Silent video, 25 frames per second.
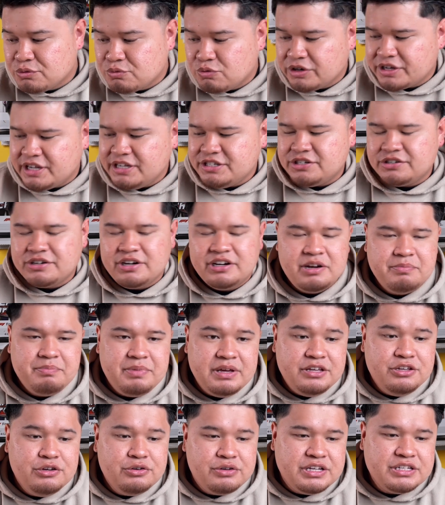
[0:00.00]
Rookies are going to be
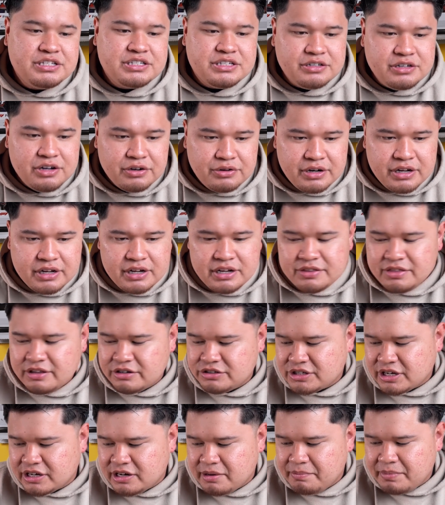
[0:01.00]
Yuki Tsunoda, there's
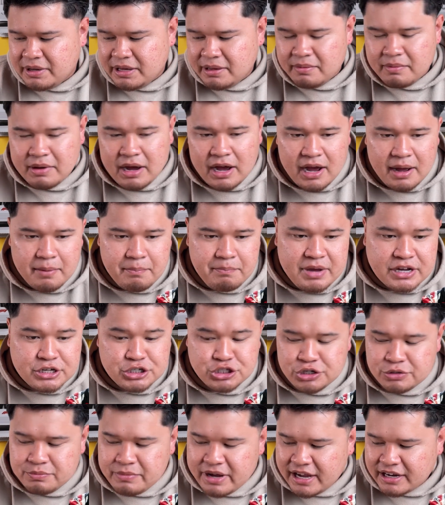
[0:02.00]
going to be Mick
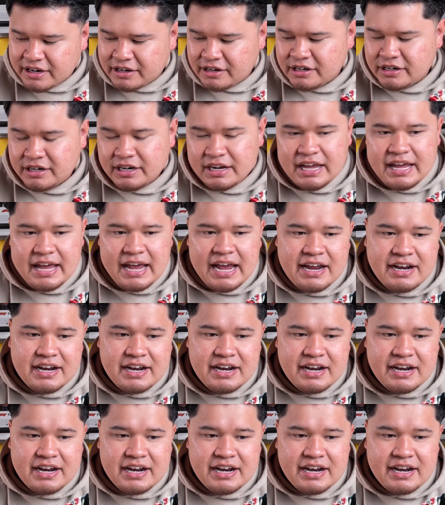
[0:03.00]
Schumacher and